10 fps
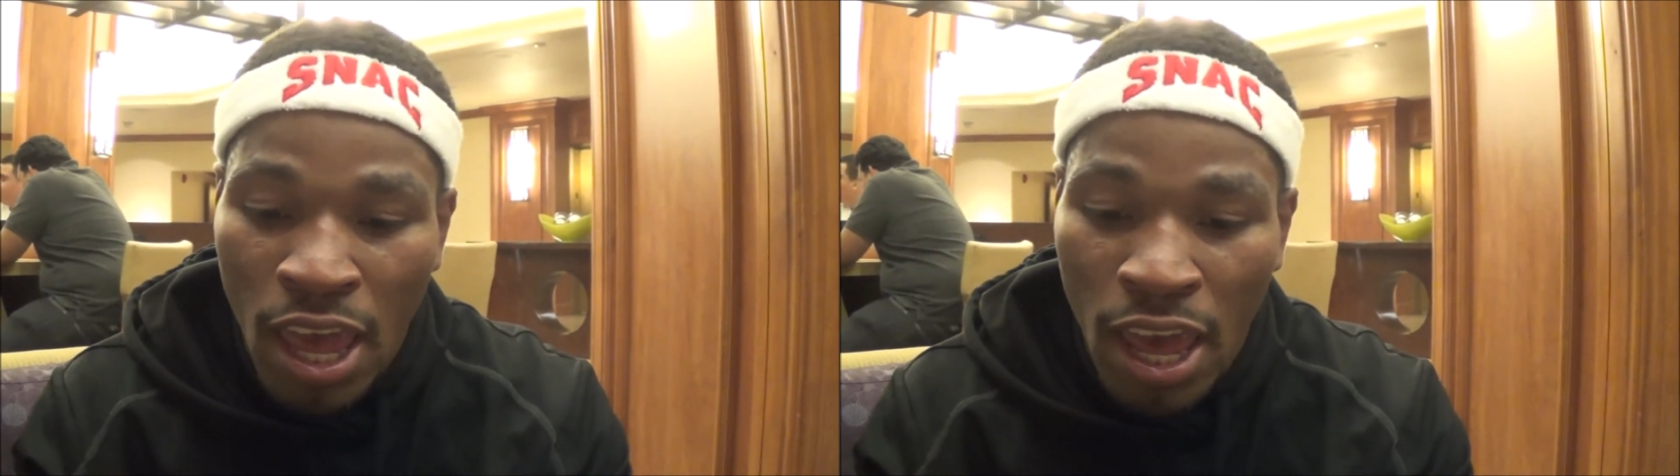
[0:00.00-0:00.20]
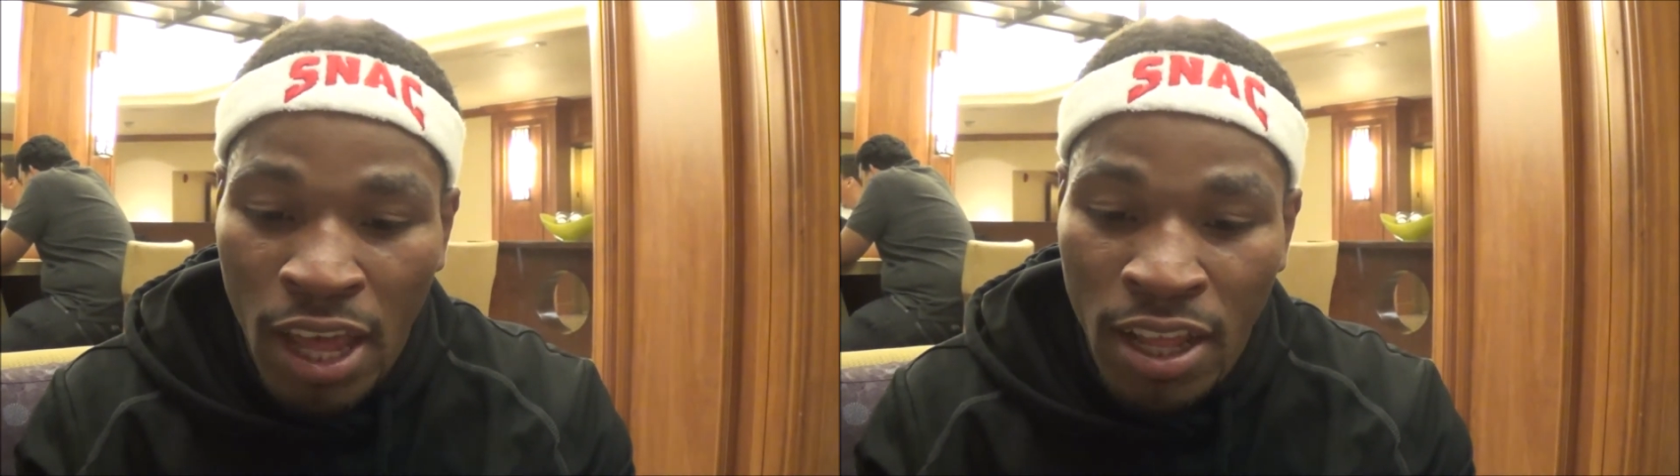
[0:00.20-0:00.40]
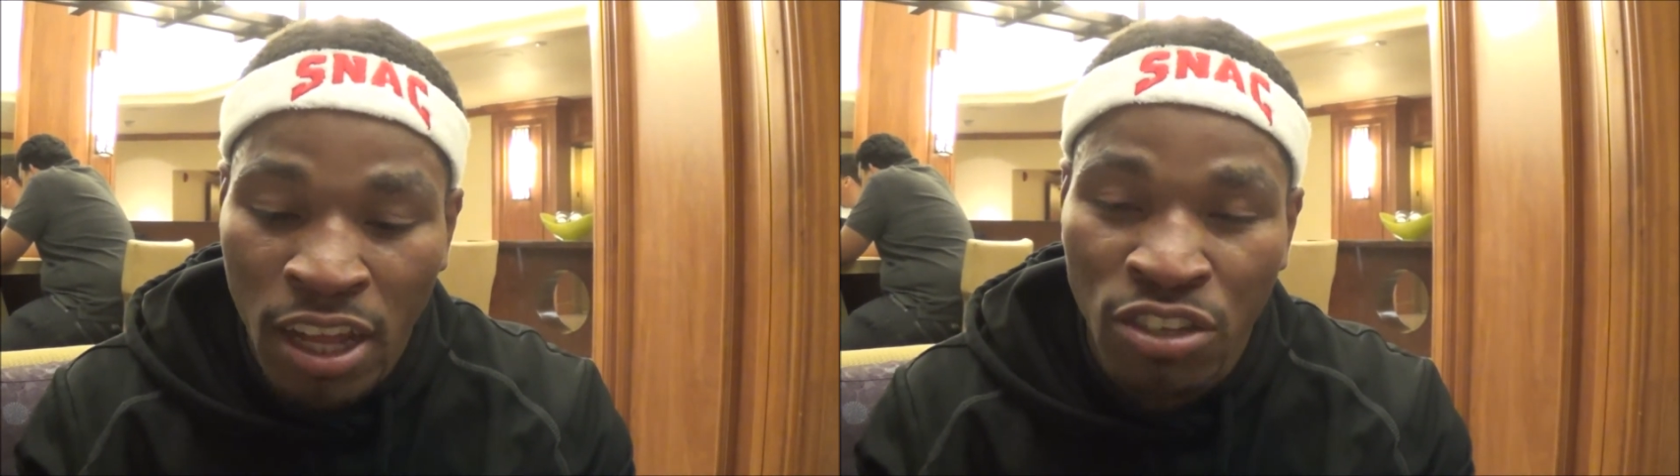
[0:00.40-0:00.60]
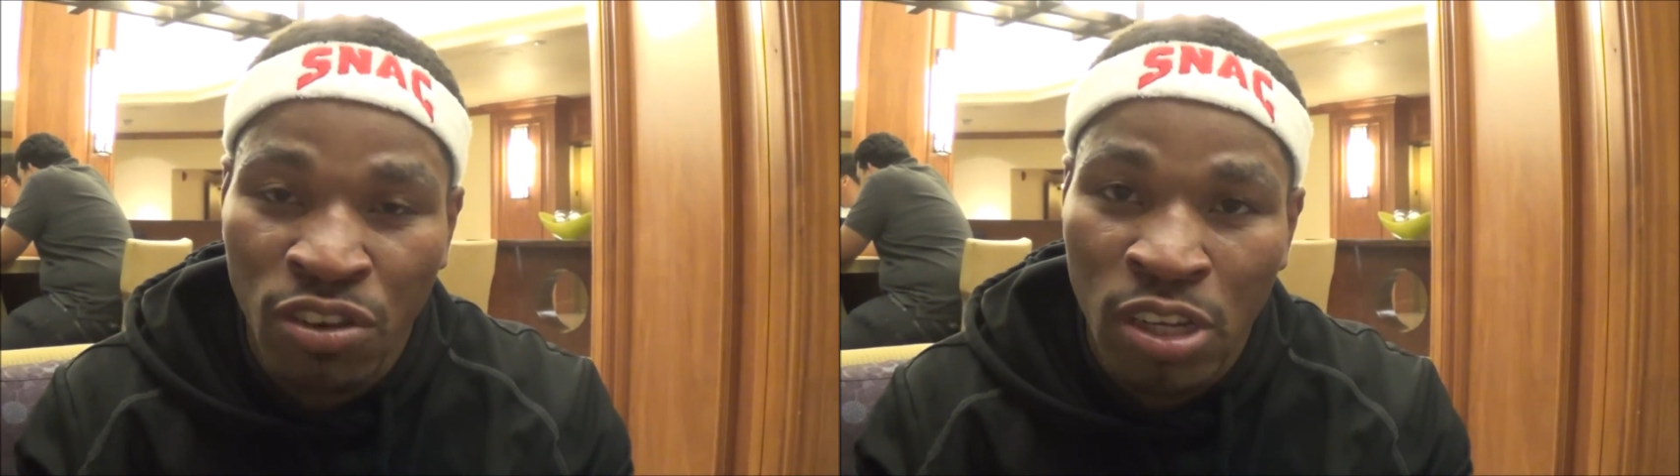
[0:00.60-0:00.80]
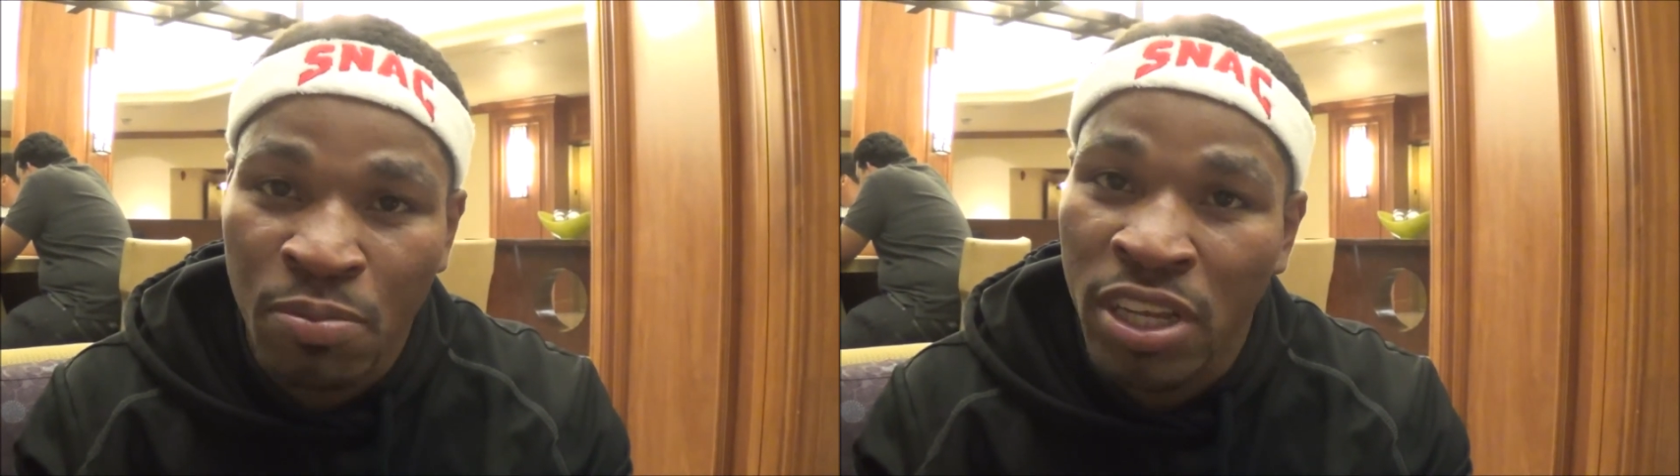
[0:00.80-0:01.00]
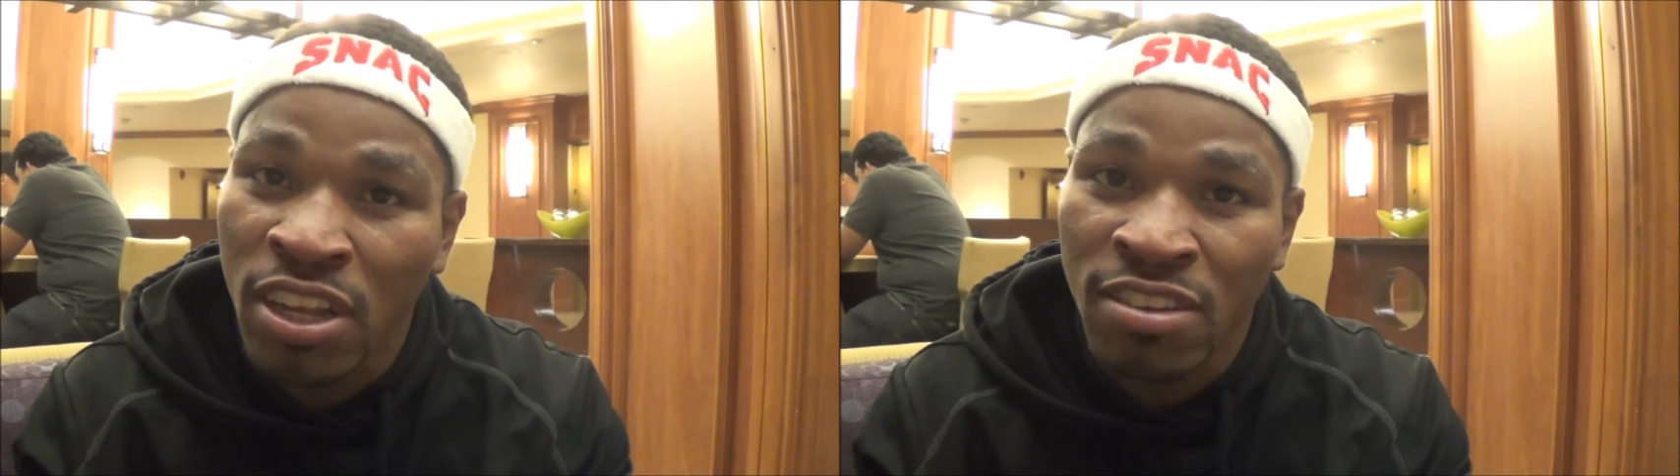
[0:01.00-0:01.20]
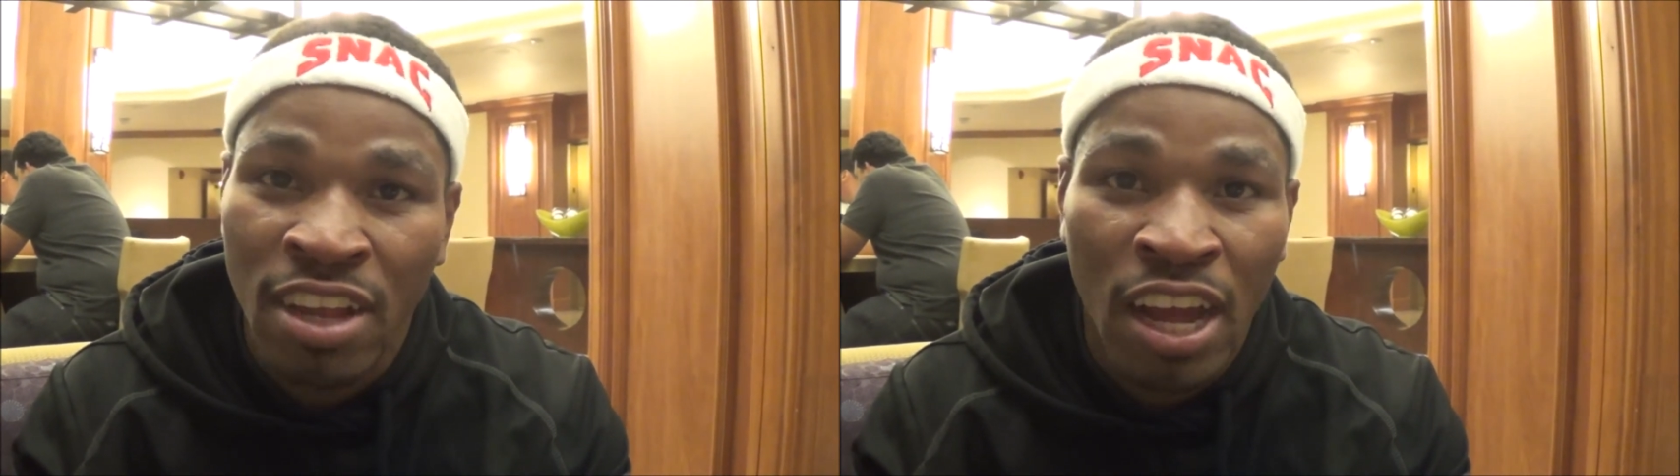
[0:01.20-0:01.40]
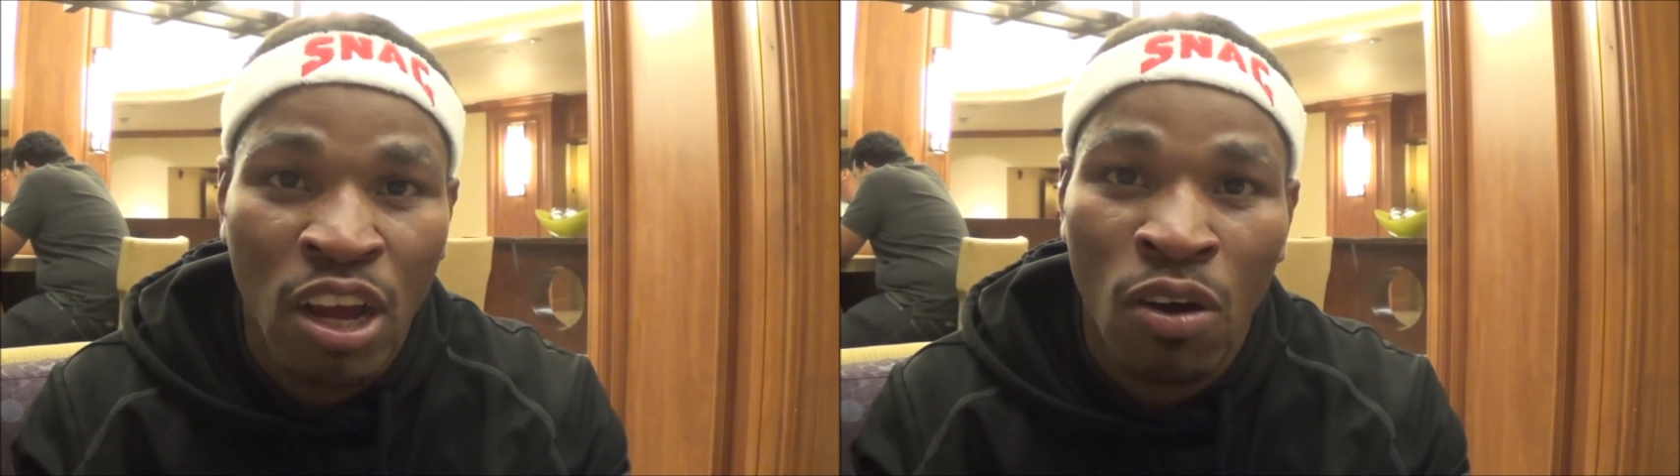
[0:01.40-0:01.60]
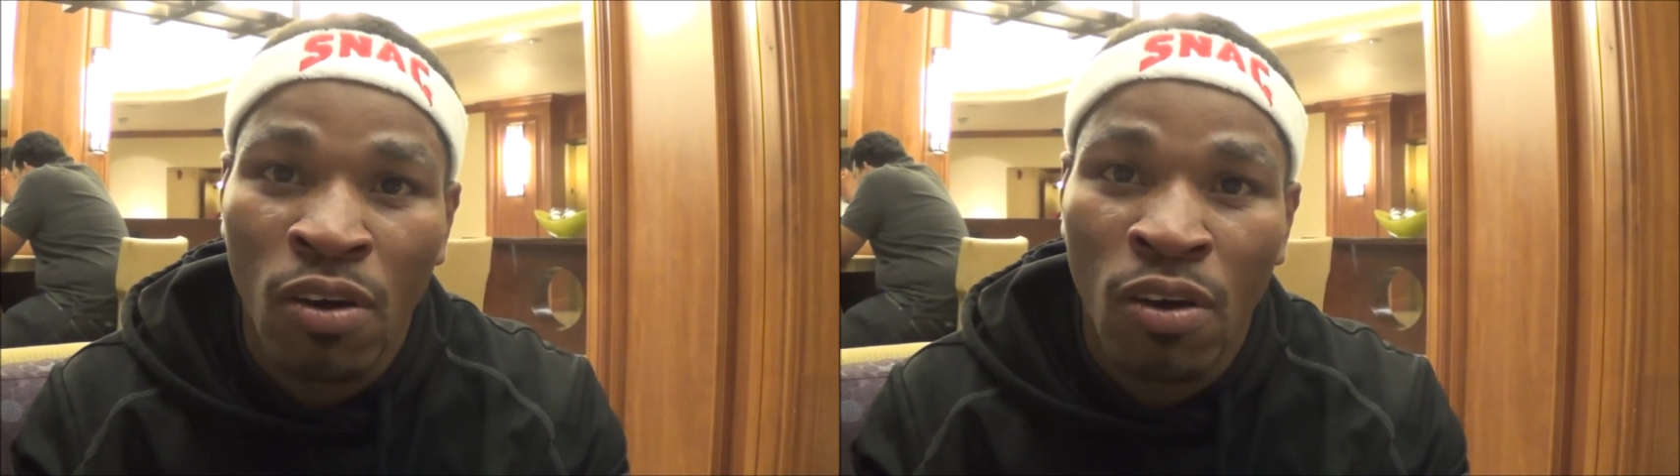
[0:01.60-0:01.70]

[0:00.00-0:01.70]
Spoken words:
And trust me, it does not go